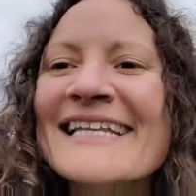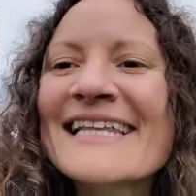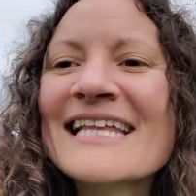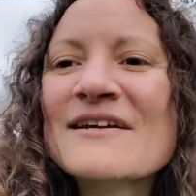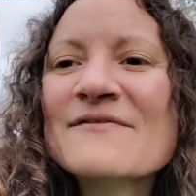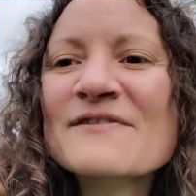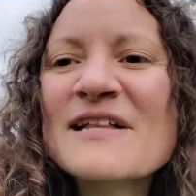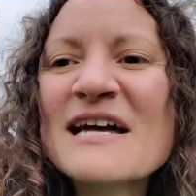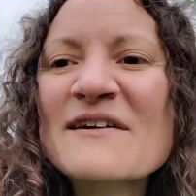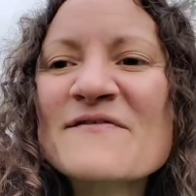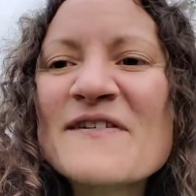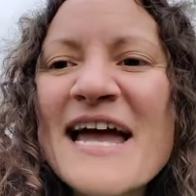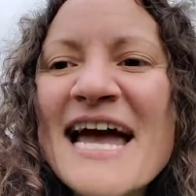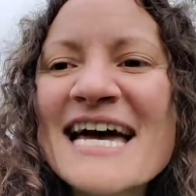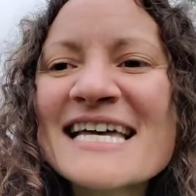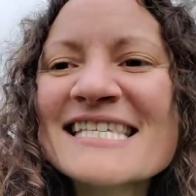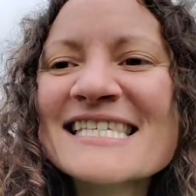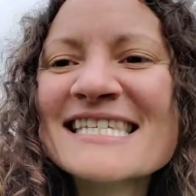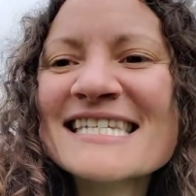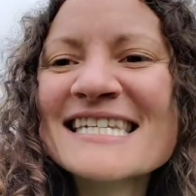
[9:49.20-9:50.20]
They fly
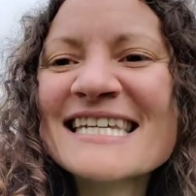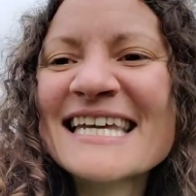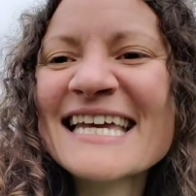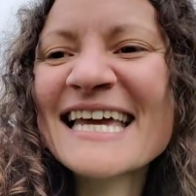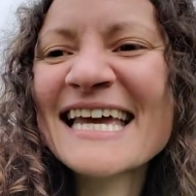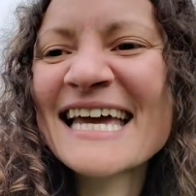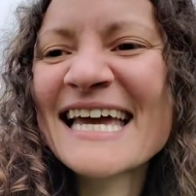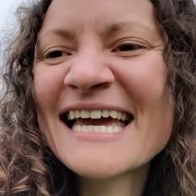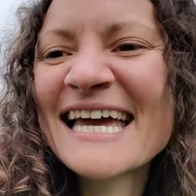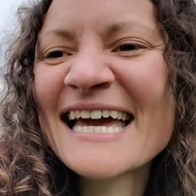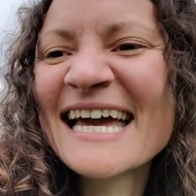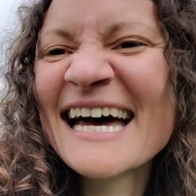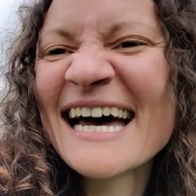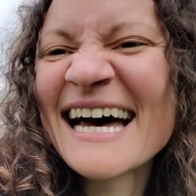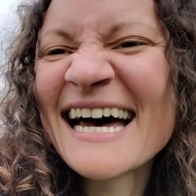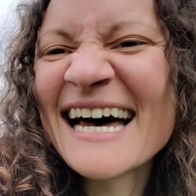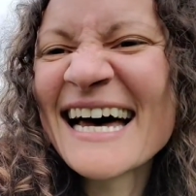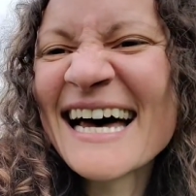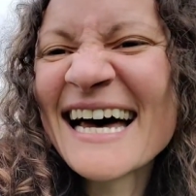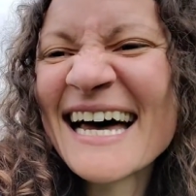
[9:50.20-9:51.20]
fast.
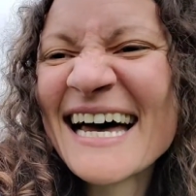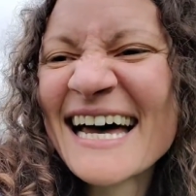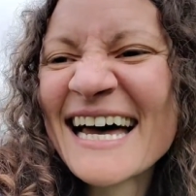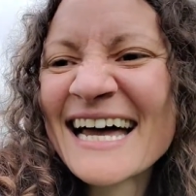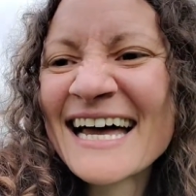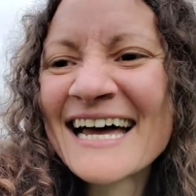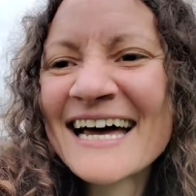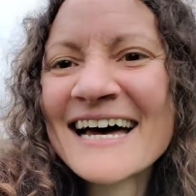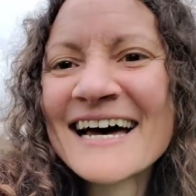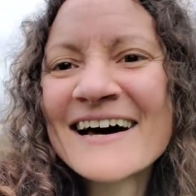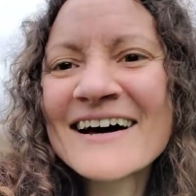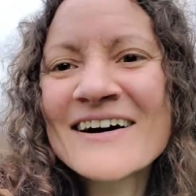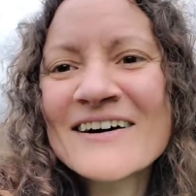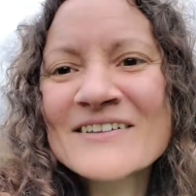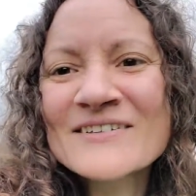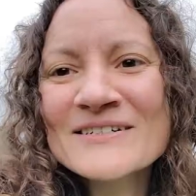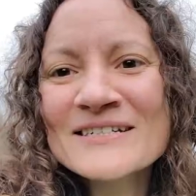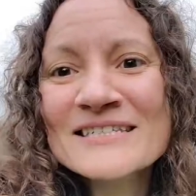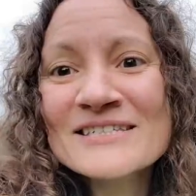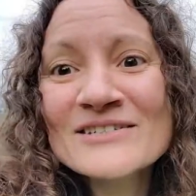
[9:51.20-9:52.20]
Oh,
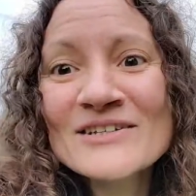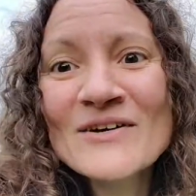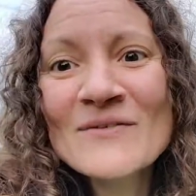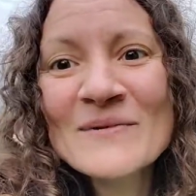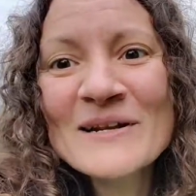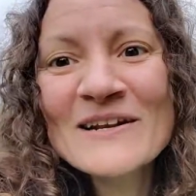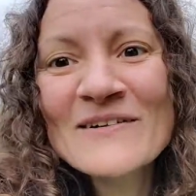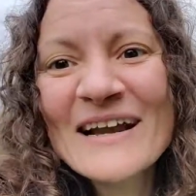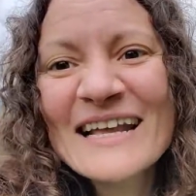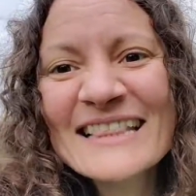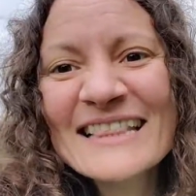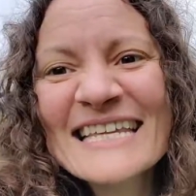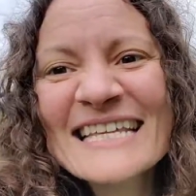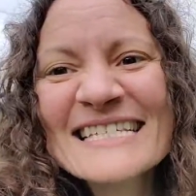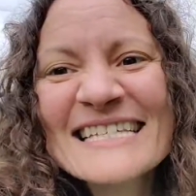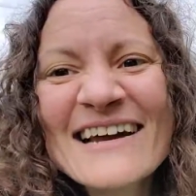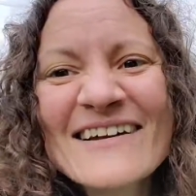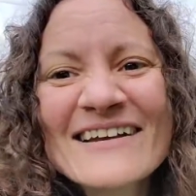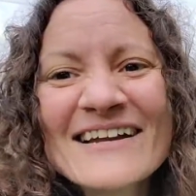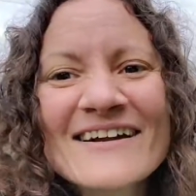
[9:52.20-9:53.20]
there's so many great things
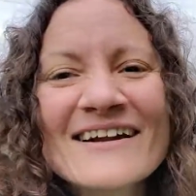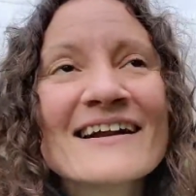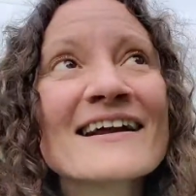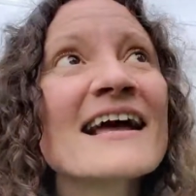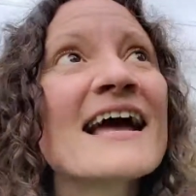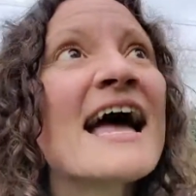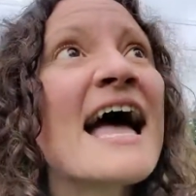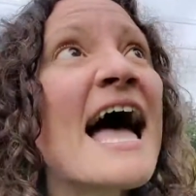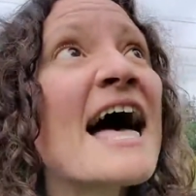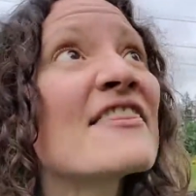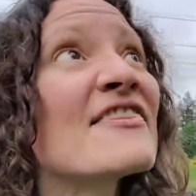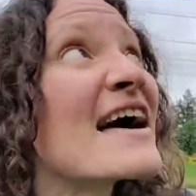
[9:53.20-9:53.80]
out here. And